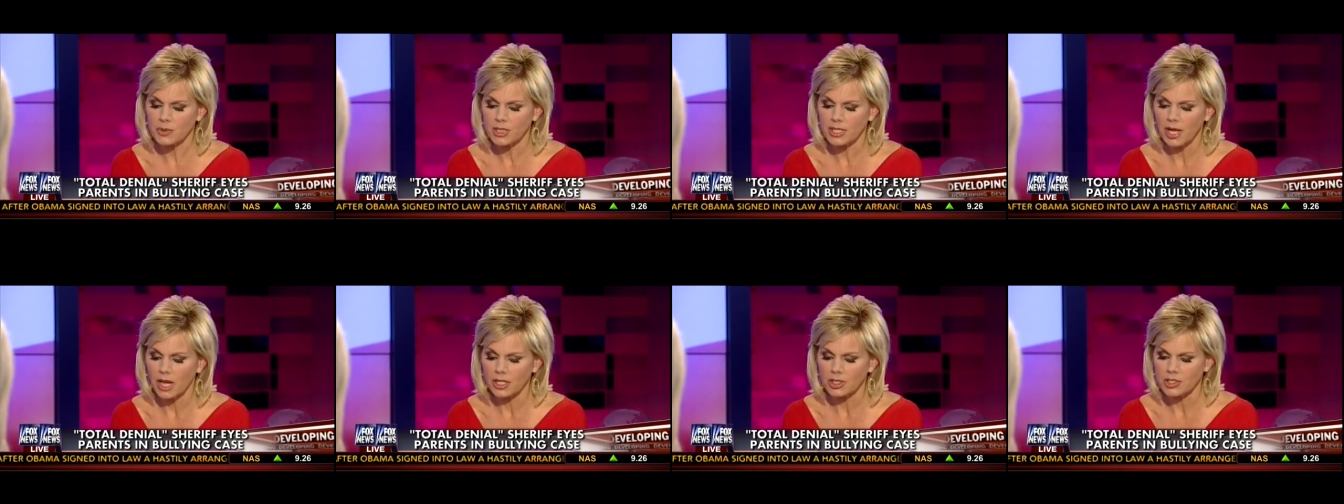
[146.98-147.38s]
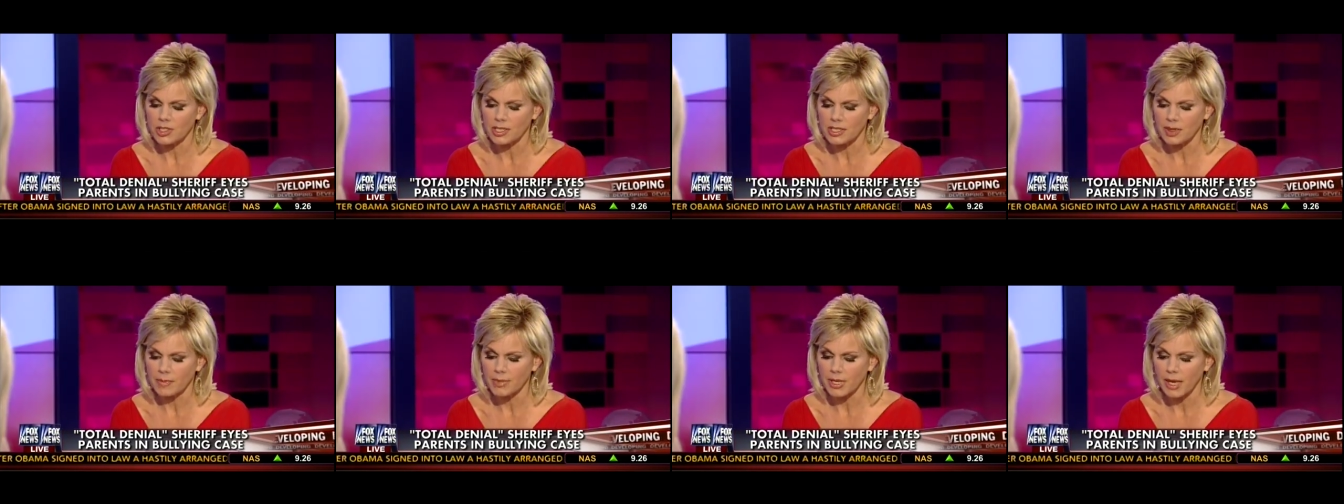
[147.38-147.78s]
to acknowledge
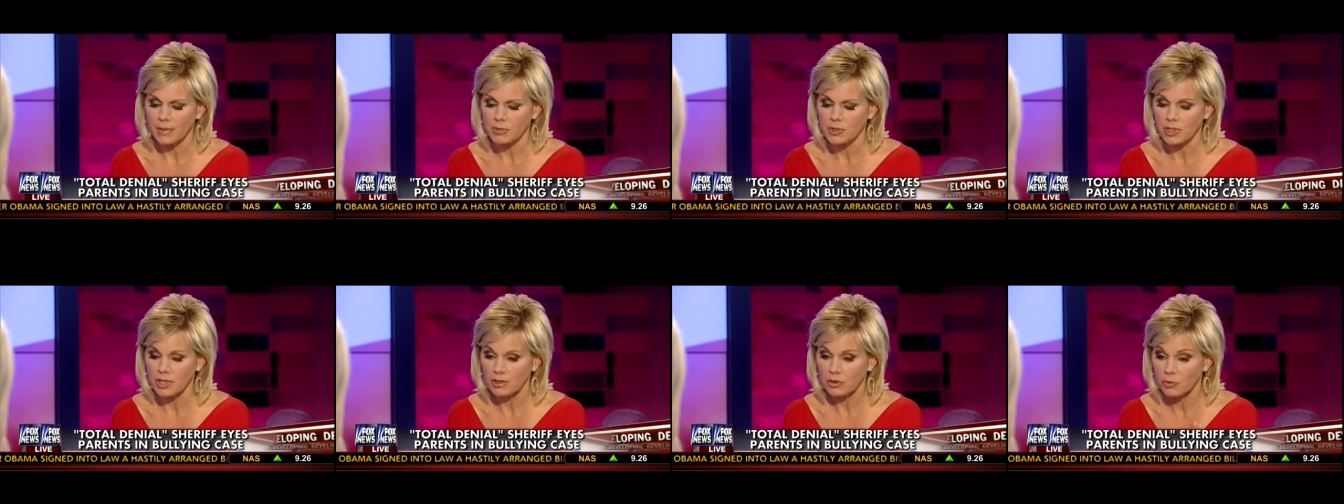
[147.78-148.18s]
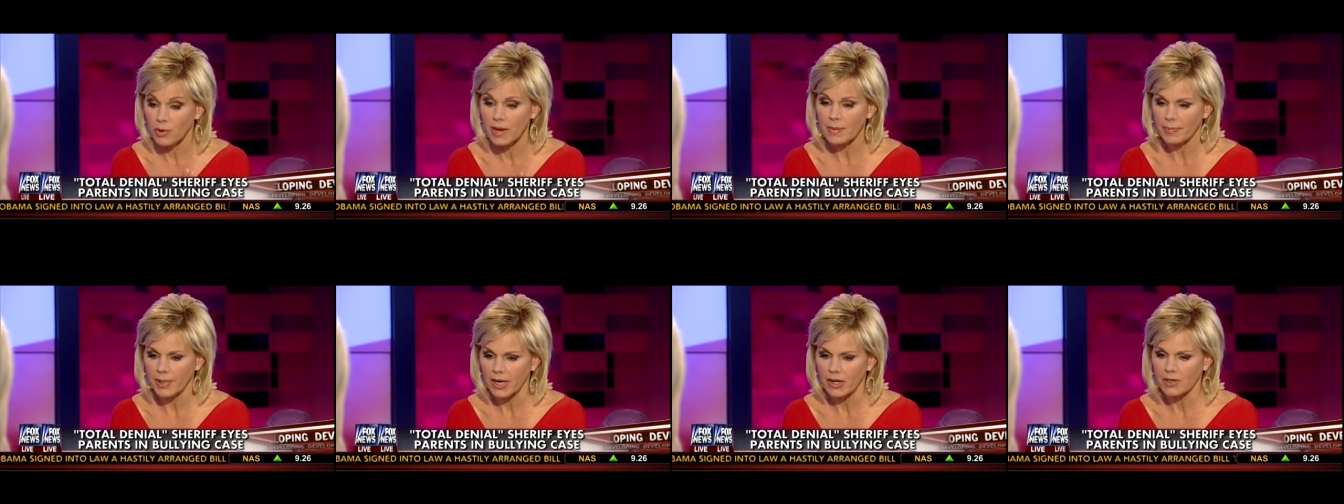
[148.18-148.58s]
that sometimes
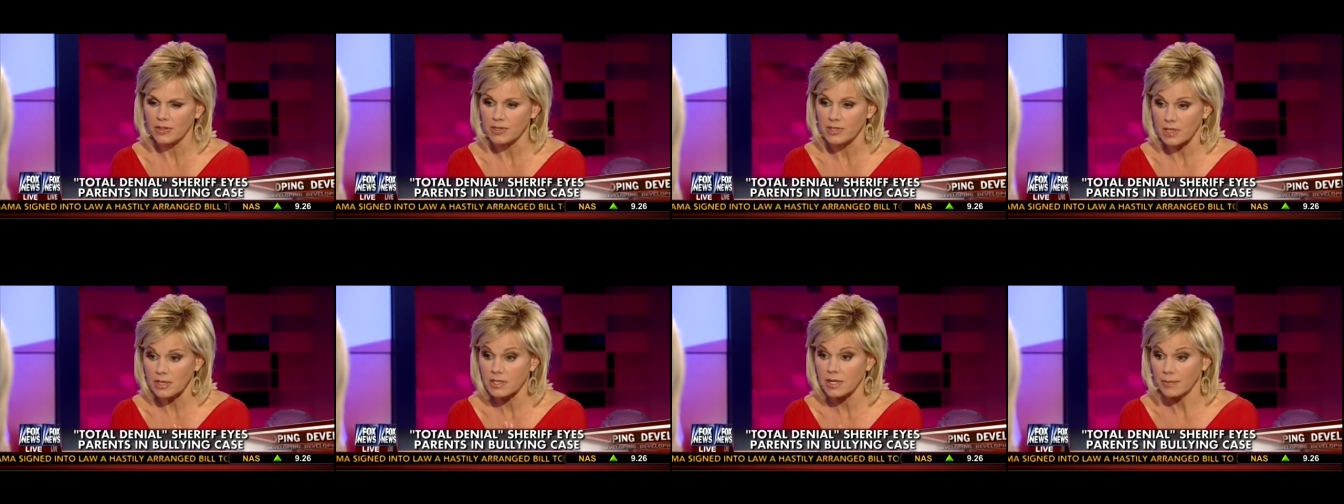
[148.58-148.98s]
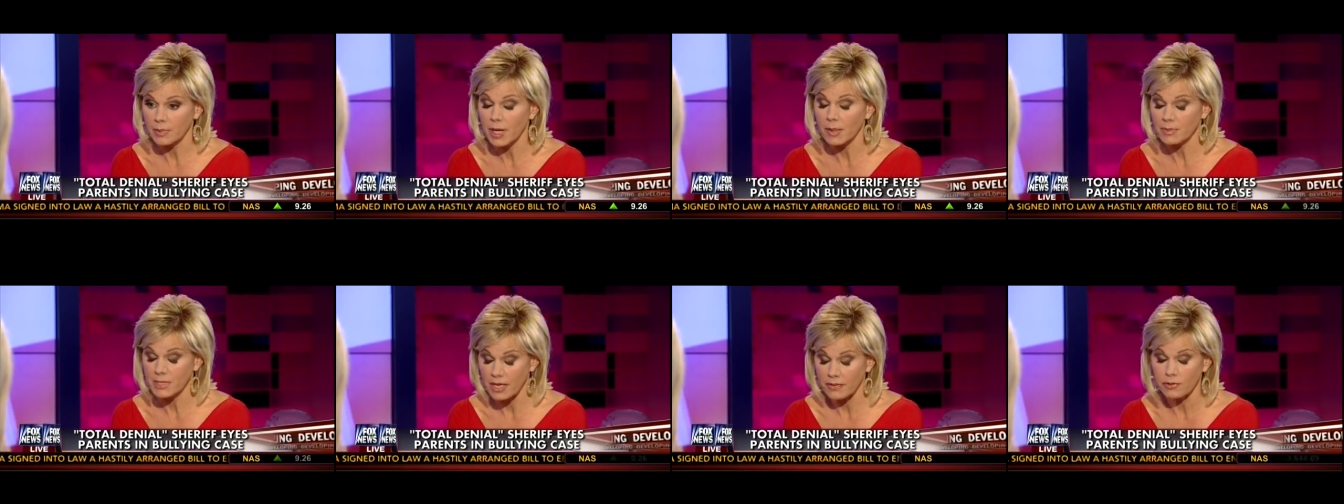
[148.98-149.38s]
great parents
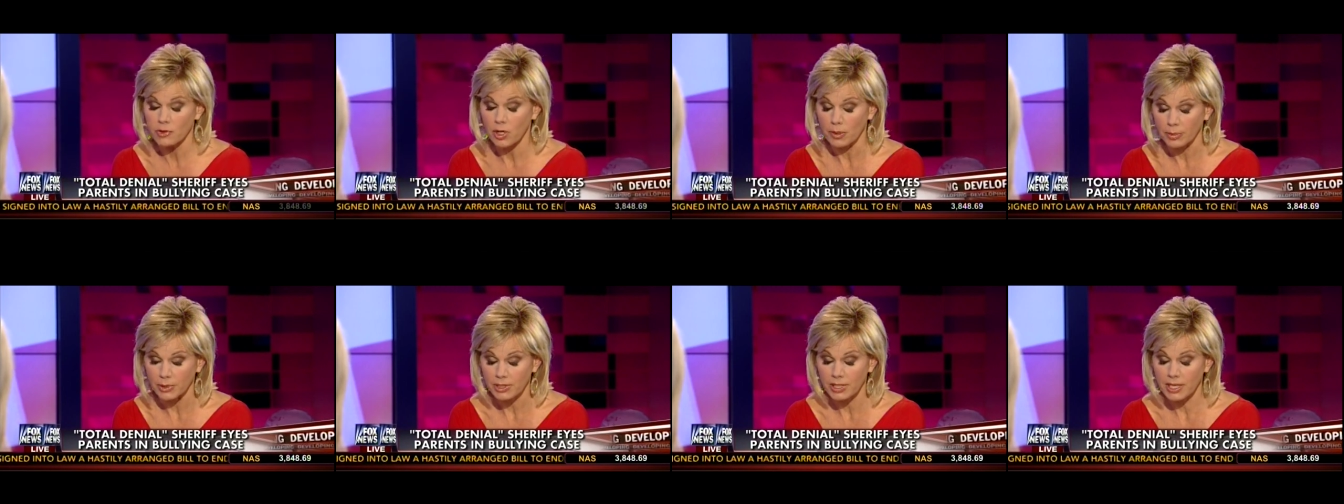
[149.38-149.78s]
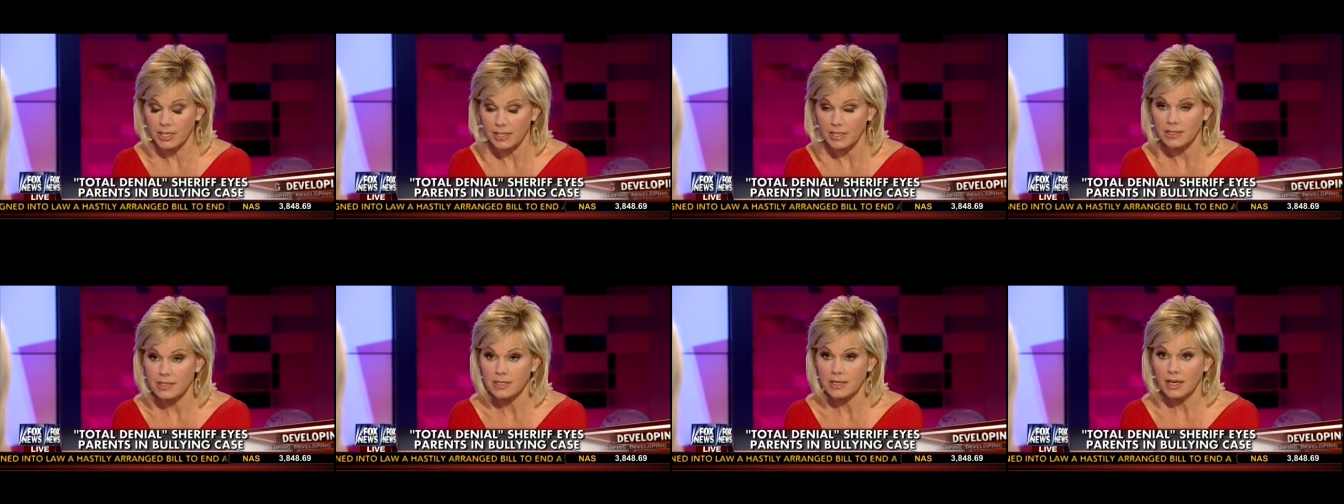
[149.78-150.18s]
sometimes have troubled
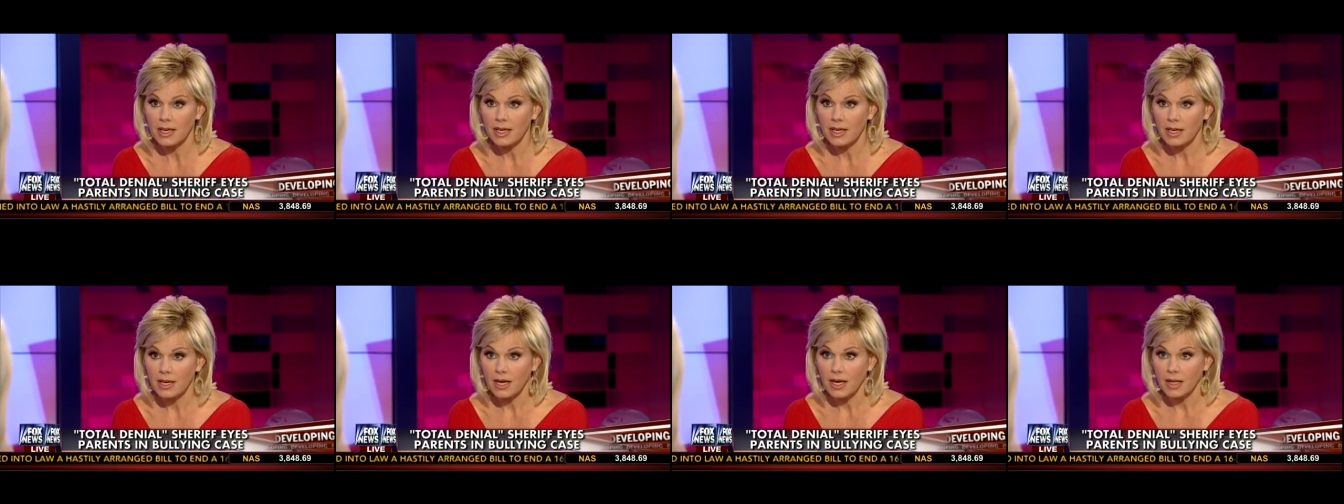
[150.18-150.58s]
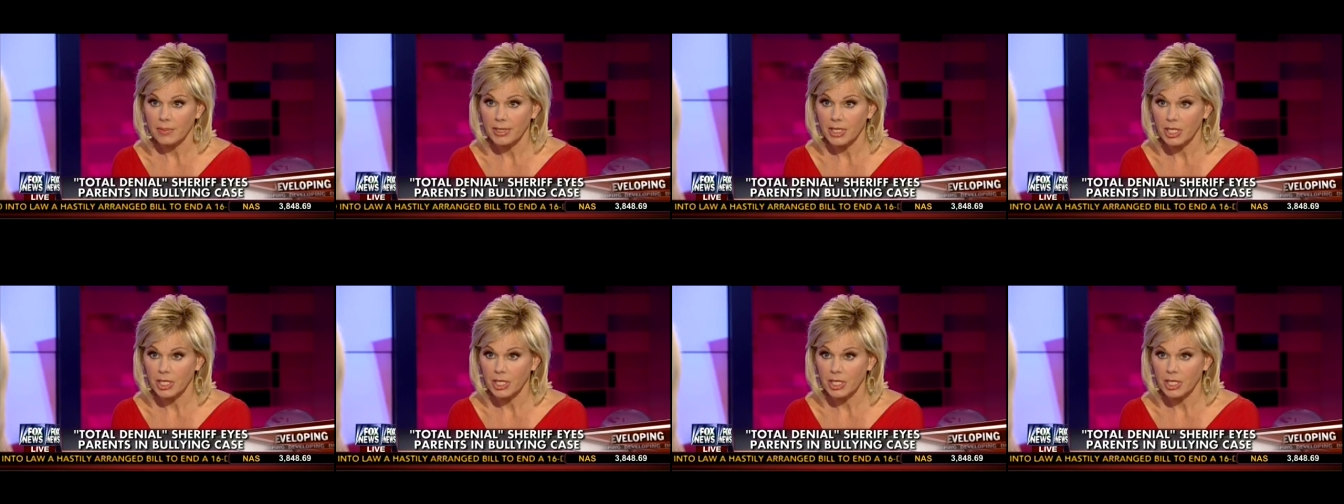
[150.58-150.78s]
kids. That's right. I